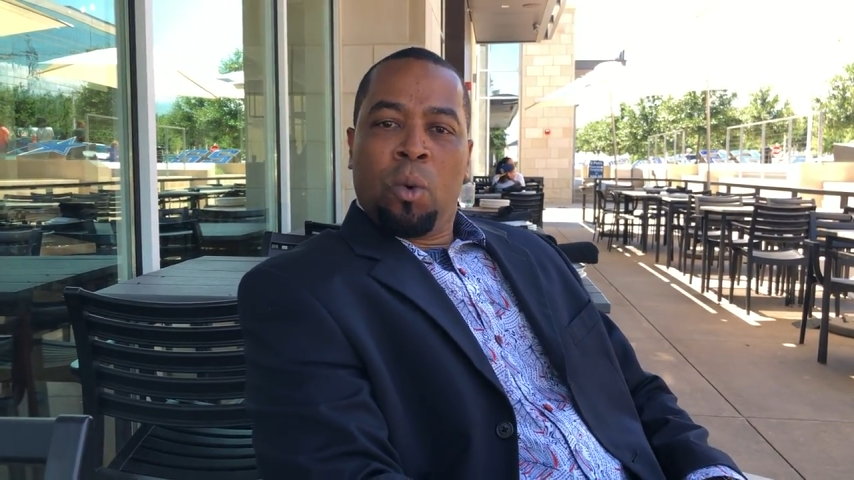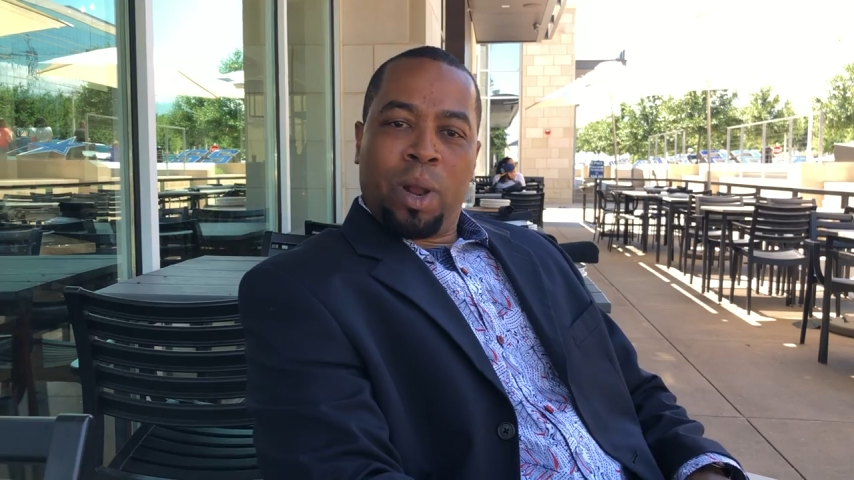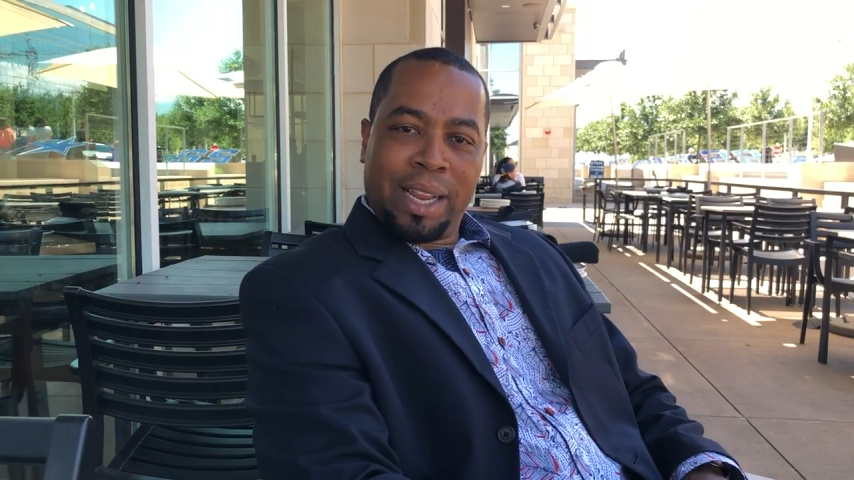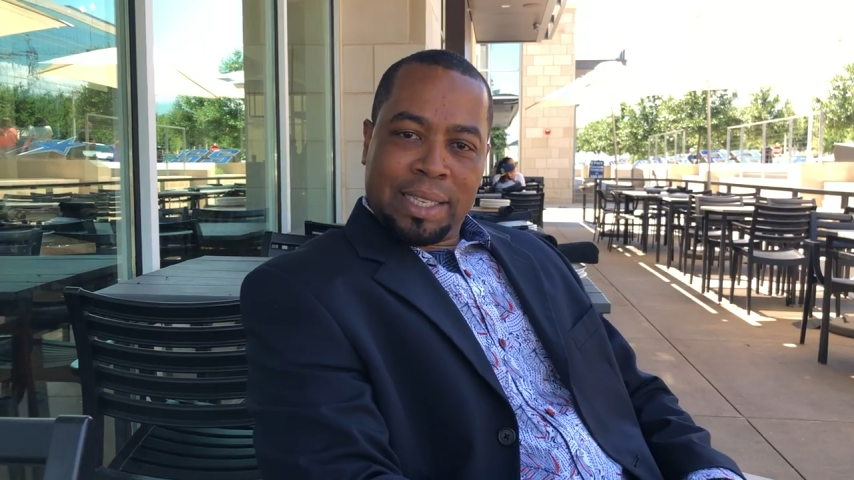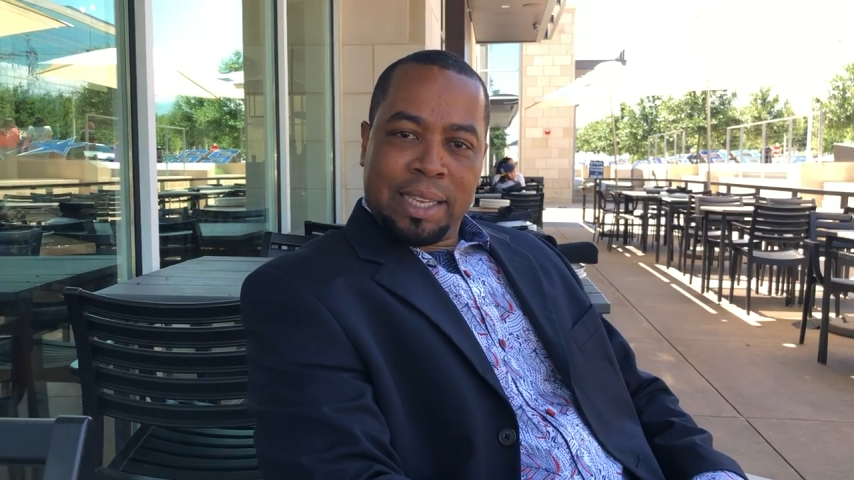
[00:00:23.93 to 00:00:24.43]

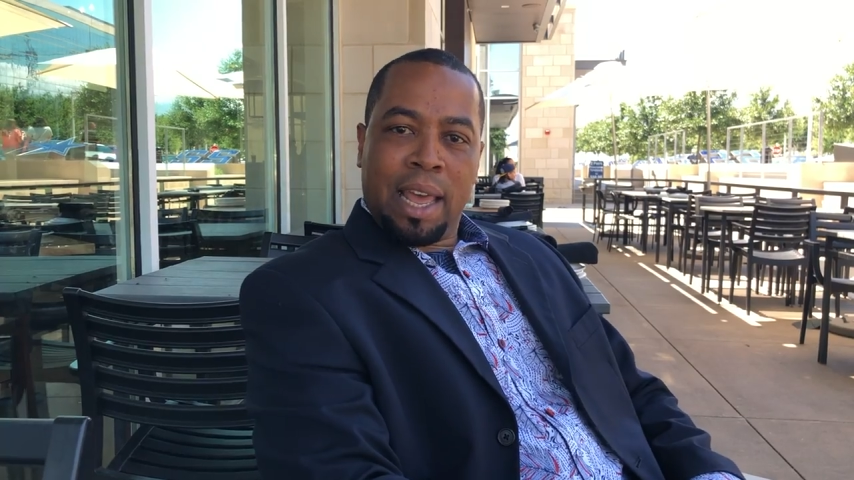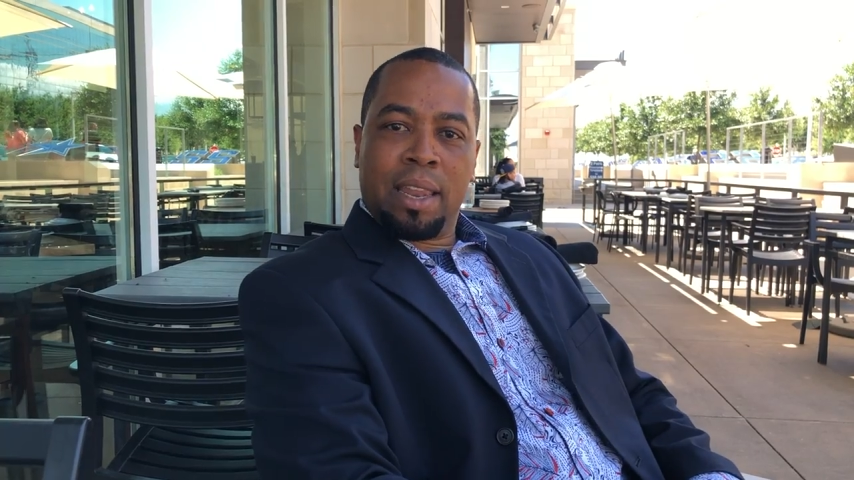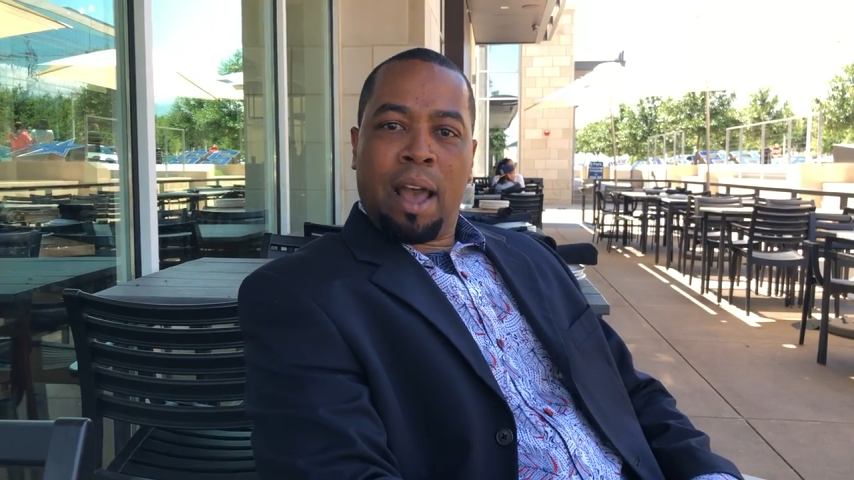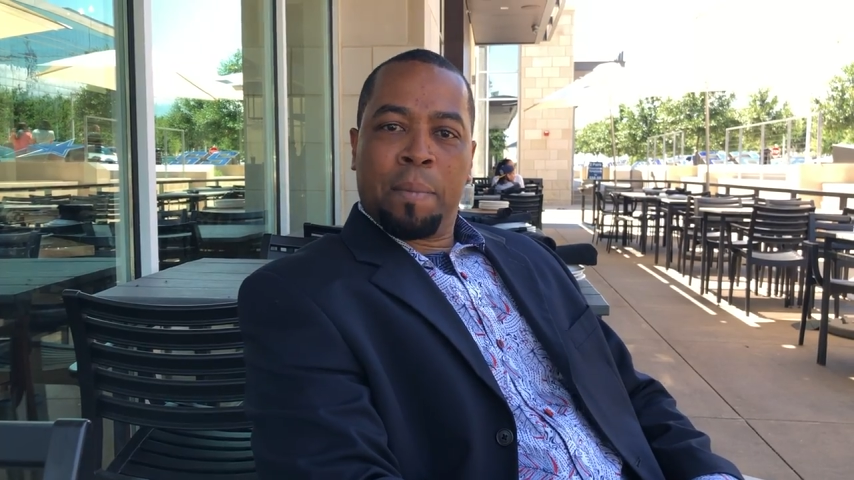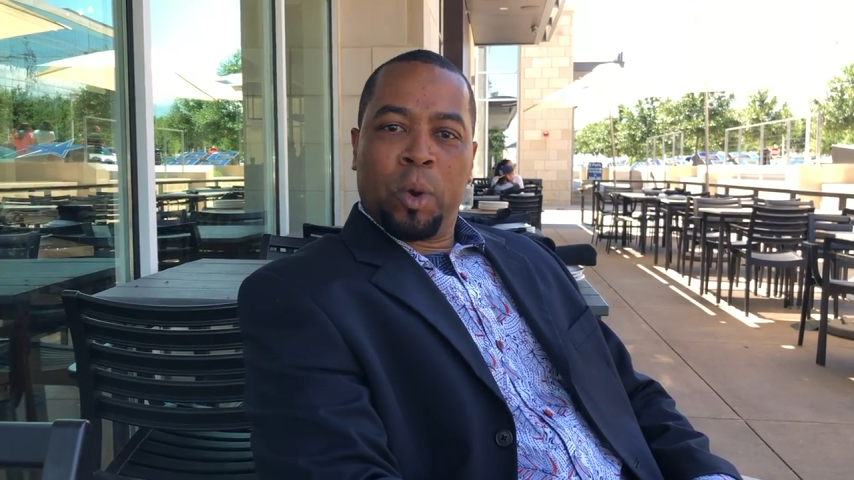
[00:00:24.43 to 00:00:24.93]
what I
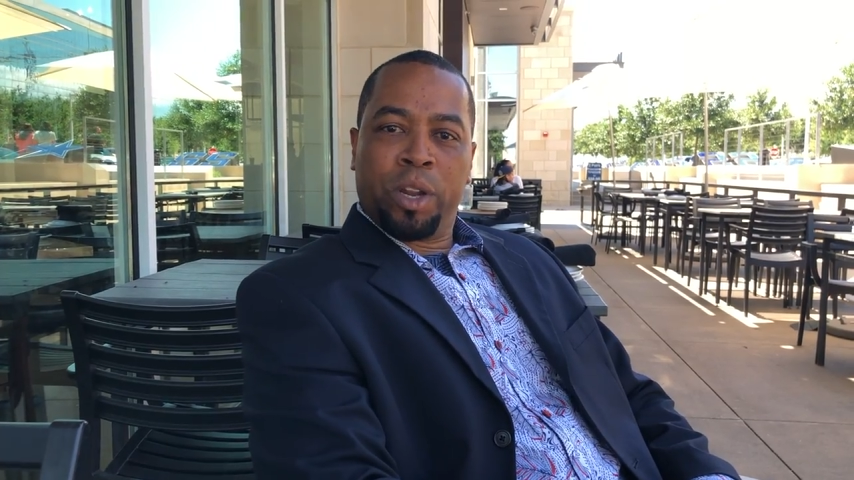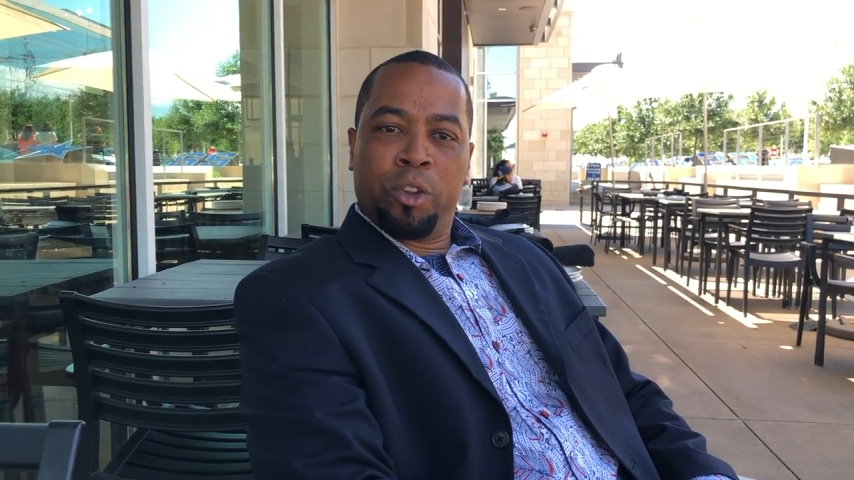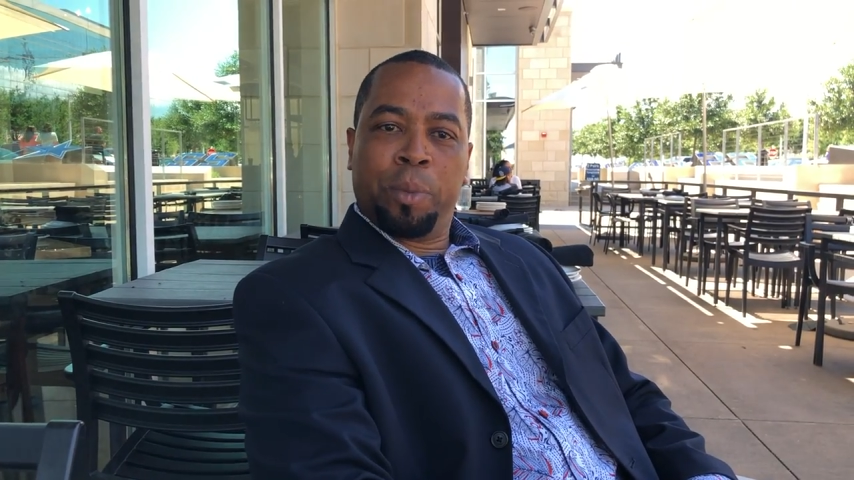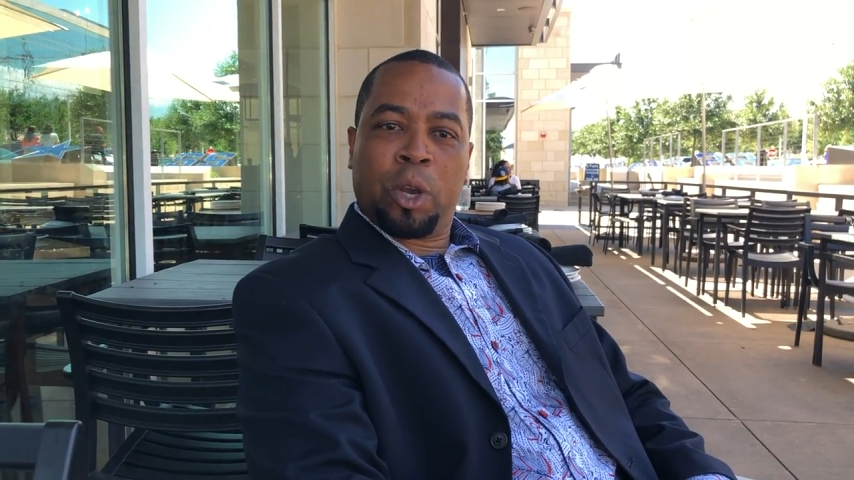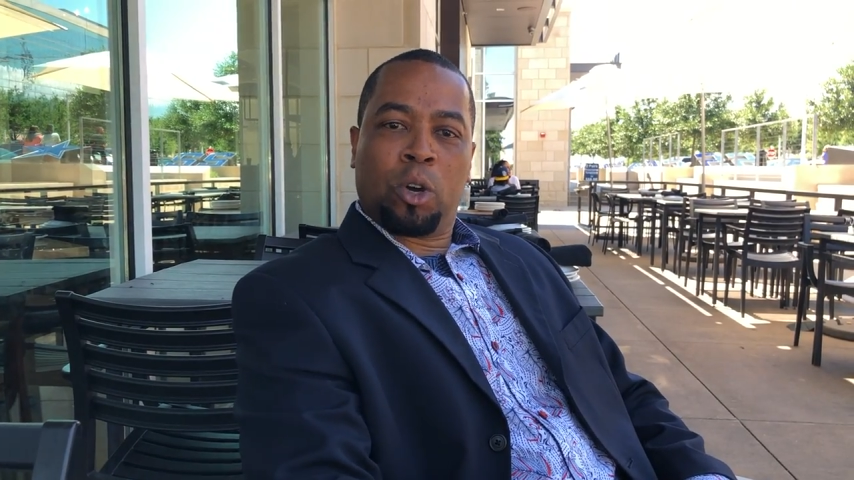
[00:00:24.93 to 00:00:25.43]
said I'm going to
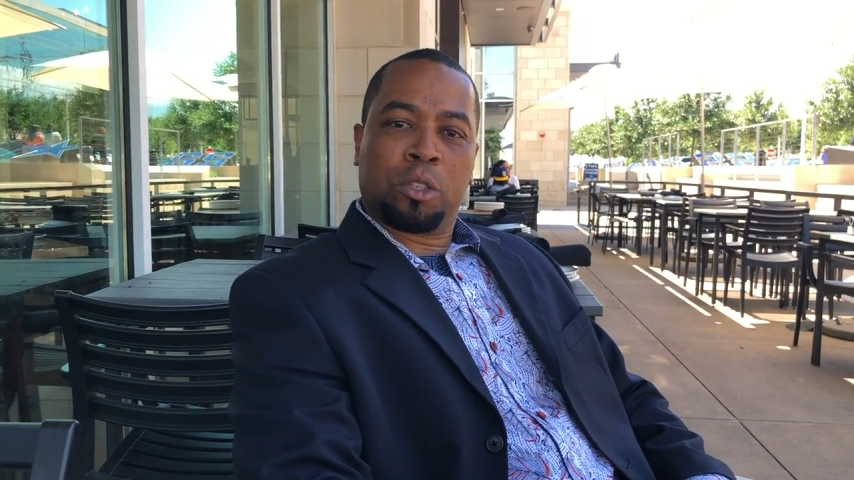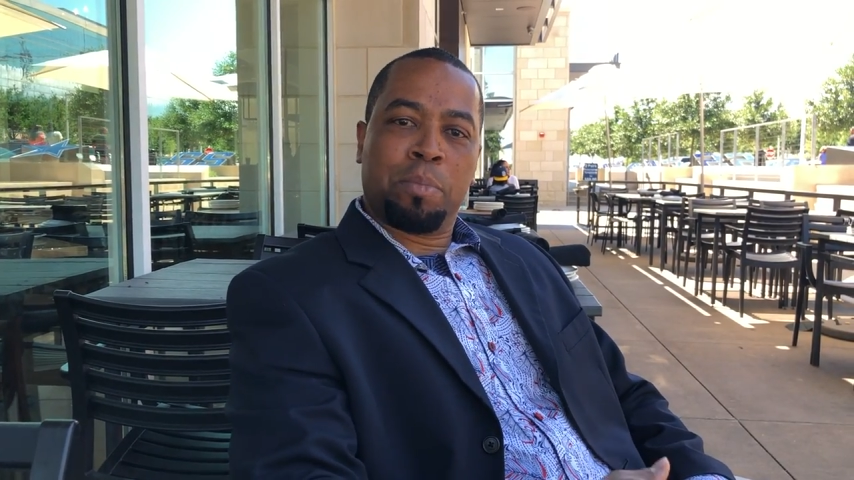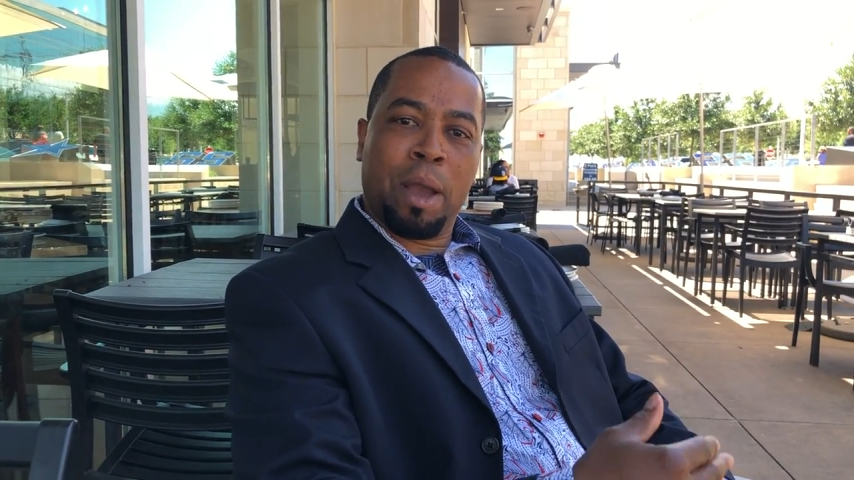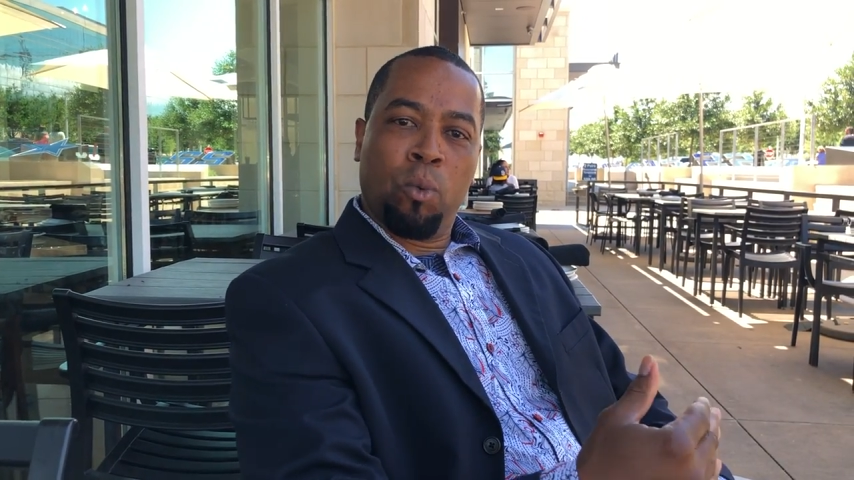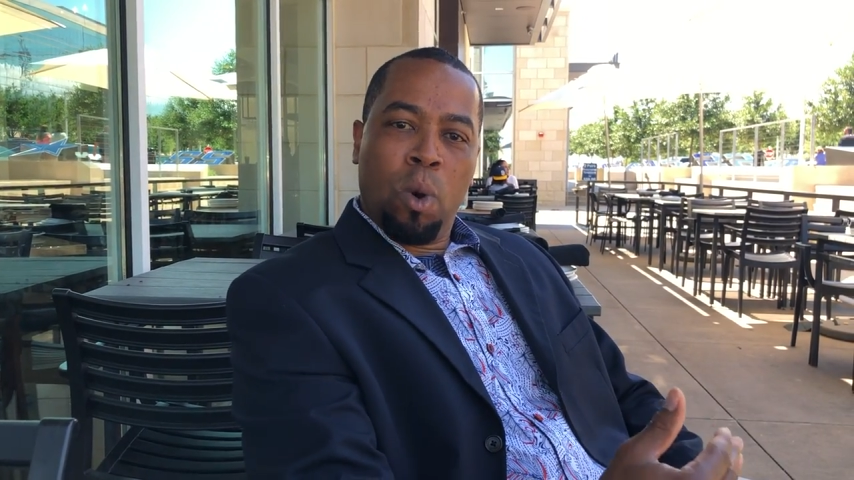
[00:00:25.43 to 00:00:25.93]
do because my